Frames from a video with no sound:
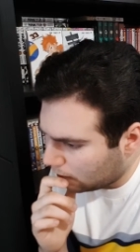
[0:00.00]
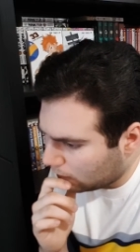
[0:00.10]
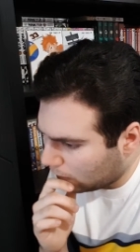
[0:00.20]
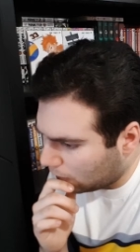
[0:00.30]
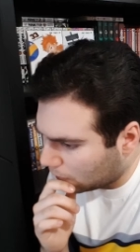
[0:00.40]

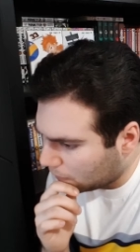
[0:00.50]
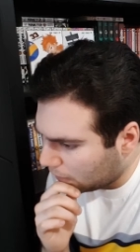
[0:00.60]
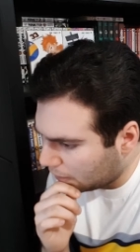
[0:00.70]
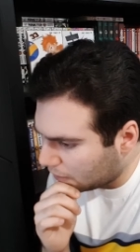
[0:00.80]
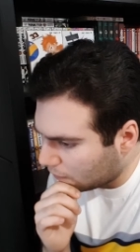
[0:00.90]
Oh,
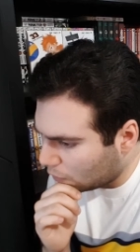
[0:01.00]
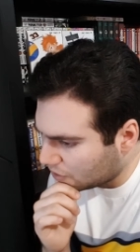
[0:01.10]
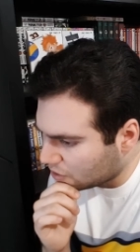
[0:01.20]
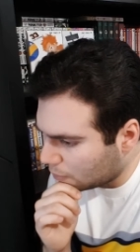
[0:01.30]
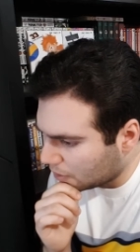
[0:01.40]
hey, they've
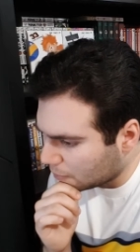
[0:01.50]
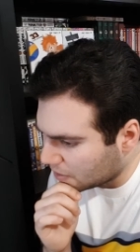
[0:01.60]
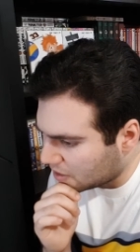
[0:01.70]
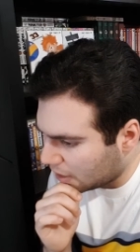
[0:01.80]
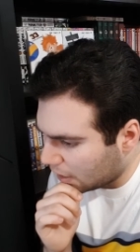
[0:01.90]
always started with
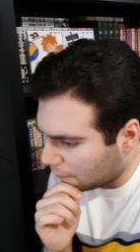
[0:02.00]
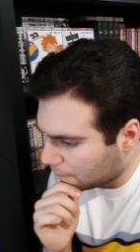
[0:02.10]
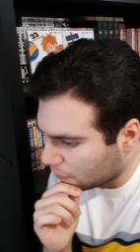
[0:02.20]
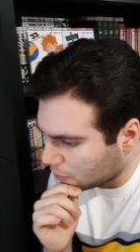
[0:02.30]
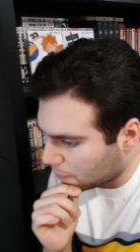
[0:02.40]
number 10
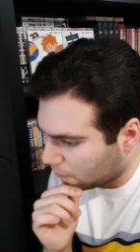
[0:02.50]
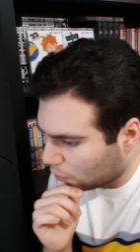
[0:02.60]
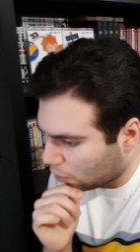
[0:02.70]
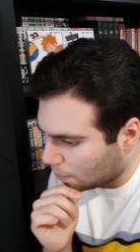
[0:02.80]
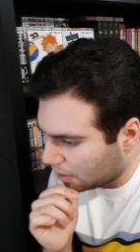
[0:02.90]
out first
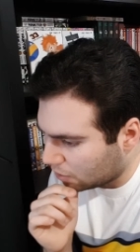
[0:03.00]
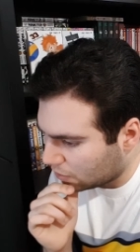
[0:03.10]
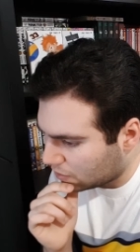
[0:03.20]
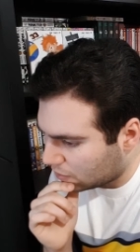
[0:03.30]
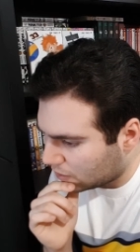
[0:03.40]
before, but
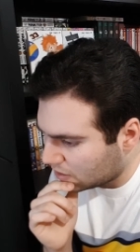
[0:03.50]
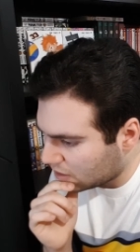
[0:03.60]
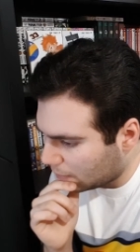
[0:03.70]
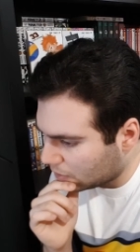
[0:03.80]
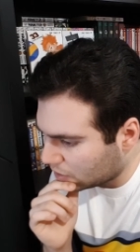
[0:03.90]
this
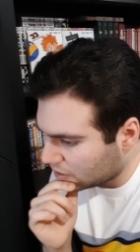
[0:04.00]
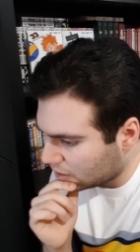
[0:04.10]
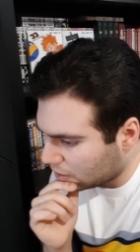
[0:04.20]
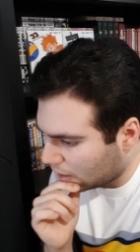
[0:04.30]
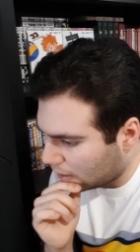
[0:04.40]
time it looks
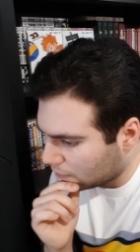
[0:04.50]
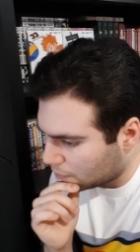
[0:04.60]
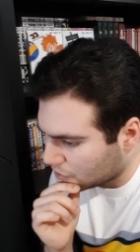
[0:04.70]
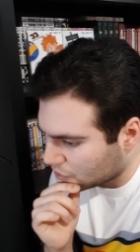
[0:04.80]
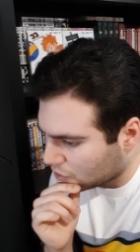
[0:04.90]
like they'll have Mr.